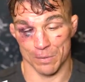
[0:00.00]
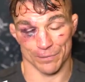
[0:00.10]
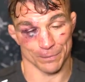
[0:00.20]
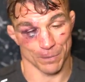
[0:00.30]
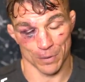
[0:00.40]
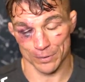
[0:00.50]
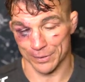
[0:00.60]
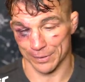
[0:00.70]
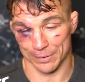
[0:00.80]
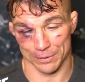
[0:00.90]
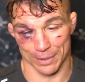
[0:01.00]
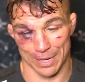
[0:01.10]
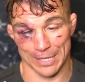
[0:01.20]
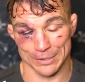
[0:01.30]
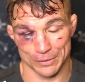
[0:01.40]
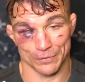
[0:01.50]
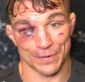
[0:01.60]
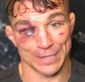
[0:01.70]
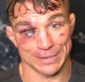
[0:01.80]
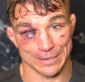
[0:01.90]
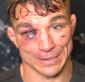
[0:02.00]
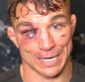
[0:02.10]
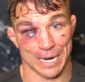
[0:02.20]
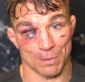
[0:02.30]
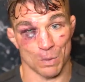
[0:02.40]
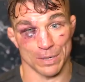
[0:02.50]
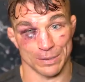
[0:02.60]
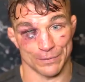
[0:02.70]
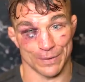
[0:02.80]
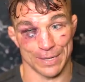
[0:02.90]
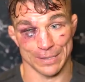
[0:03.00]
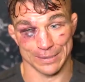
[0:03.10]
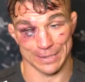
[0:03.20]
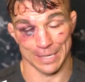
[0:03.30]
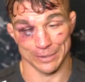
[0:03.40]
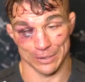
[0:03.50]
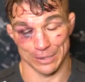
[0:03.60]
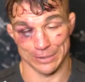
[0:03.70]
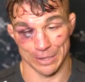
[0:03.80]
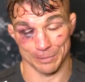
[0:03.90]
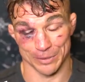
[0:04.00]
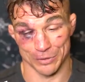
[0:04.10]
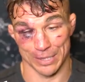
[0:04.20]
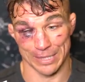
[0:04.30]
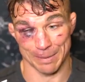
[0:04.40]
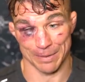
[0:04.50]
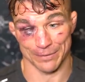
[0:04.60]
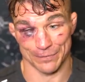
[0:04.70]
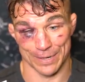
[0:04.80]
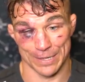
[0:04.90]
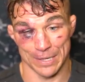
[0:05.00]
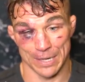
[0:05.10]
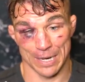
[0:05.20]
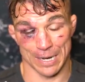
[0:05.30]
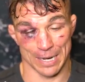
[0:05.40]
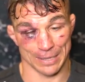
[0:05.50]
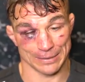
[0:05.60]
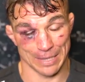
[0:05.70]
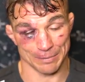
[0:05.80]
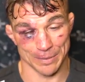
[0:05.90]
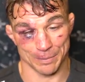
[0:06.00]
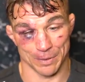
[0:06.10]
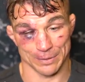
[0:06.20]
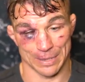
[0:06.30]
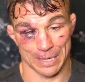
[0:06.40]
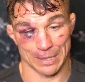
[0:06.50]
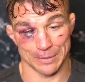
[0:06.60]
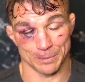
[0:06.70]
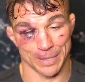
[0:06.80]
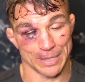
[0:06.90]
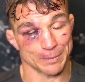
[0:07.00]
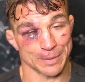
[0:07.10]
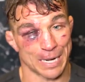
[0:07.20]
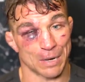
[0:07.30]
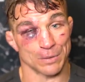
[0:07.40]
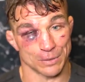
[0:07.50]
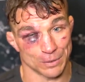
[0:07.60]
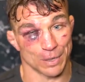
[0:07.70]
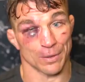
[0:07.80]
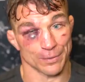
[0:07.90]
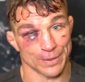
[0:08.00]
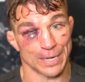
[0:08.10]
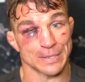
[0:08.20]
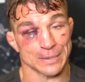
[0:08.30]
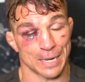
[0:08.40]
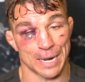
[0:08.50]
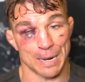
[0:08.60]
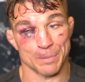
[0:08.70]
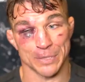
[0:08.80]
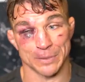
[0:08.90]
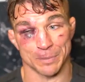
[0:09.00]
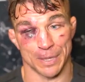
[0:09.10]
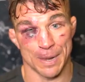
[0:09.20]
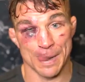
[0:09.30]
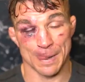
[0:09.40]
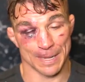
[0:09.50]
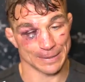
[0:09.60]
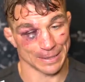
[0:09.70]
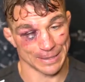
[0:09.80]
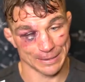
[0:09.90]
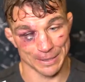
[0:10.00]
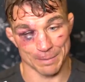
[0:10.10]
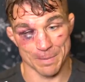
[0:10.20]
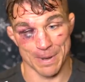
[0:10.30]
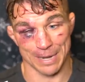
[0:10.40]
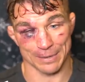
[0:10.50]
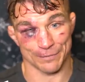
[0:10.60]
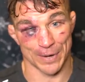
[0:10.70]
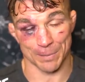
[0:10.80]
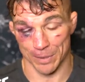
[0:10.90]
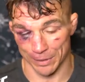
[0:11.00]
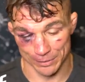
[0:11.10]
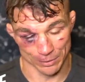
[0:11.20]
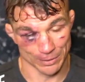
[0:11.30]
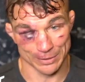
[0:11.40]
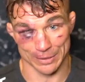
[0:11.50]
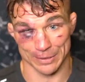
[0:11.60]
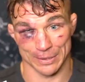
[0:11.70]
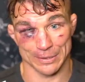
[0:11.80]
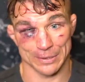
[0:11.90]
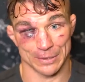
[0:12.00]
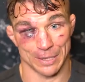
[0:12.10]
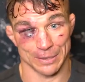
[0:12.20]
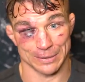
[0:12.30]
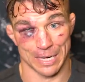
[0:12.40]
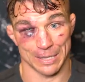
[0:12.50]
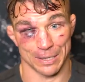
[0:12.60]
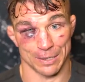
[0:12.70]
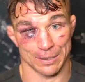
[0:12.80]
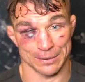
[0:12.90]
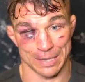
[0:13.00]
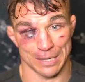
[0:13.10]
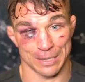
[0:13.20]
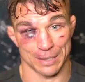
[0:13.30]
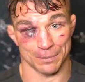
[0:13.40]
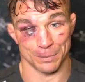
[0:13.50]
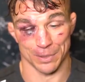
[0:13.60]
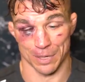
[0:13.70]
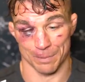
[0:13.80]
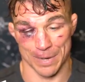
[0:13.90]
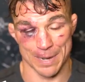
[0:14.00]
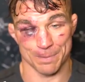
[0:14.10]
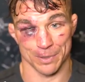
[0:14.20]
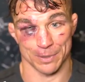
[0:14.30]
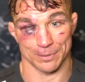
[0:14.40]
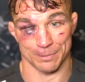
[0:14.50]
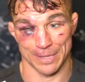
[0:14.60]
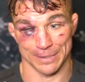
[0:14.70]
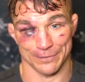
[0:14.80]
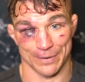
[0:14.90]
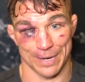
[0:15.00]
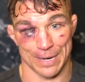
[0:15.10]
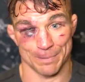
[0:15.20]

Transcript: with both the last two fights, that's the guy I wanted to fight. That's the guy Sean Shelby's been trying to get me to fight. And I accepted both times, but he's been out doing other things. That happens. But they said he's going to be back in February. So let's get this and sign it and put it on paper and make this fight